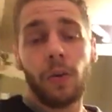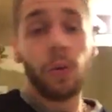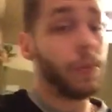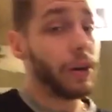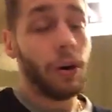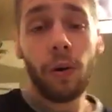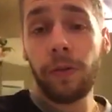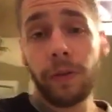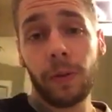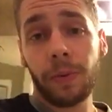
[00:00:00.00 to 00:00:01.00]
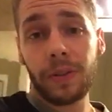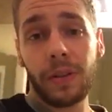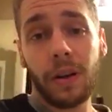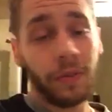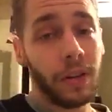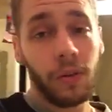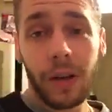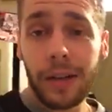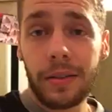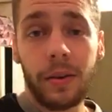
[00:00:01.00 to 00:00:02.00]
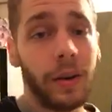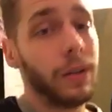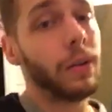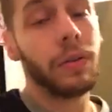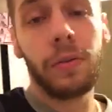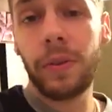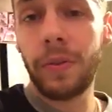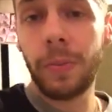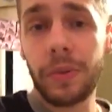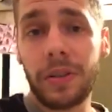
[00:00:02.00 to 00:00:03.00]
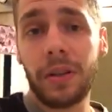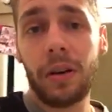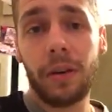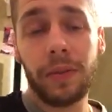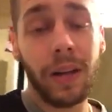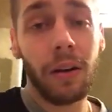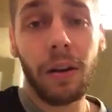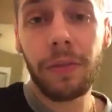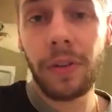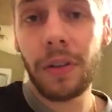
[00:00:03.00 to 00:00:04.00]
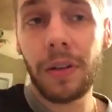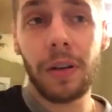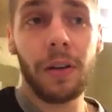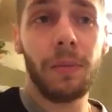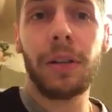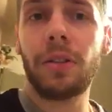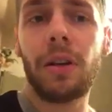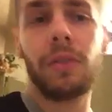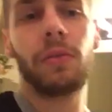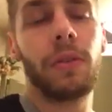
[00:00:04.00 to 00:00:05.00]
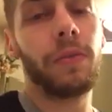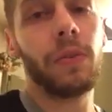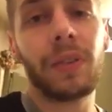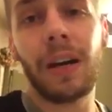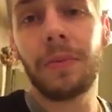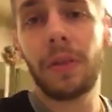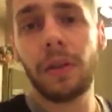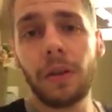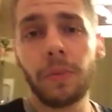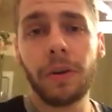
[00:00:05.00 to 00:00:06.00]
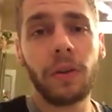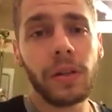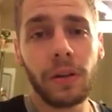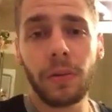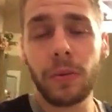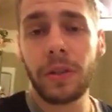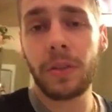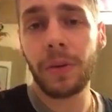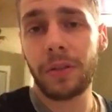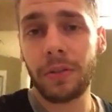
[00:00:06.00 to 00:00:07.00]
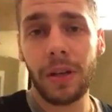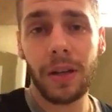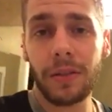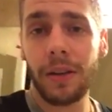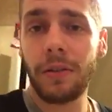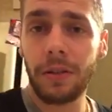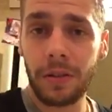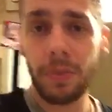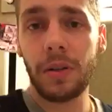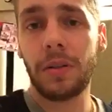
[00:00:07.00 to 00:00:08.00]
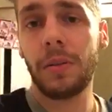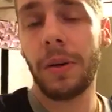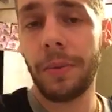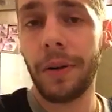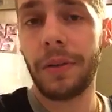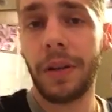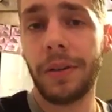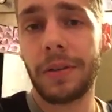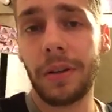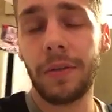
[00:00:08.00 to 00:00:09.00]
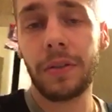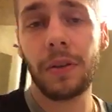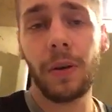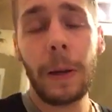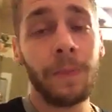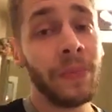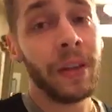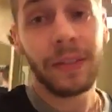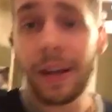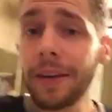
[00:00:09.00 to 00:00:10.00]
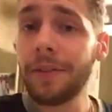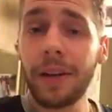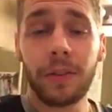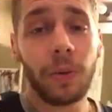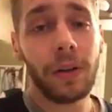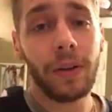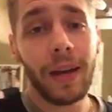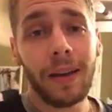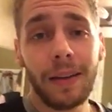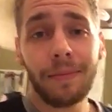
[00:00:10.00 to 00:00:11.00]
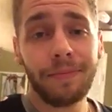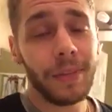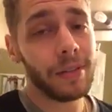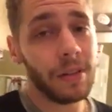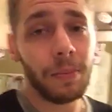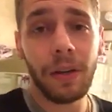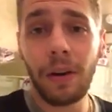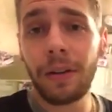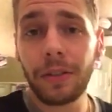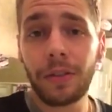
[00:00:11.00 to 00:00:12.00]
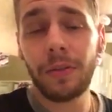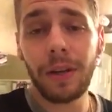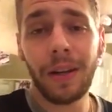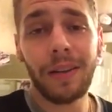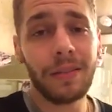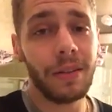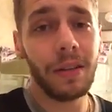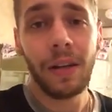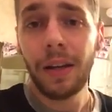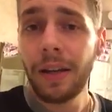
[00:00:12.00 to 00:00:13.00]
will be a whole 50% off. And you guys know I don't do 50% off that often. Um, I try to do it a few times a year, but only on the really special days like Christmas and my birthday and stuff. So take advantage while you can. It's going to be gone in two days. And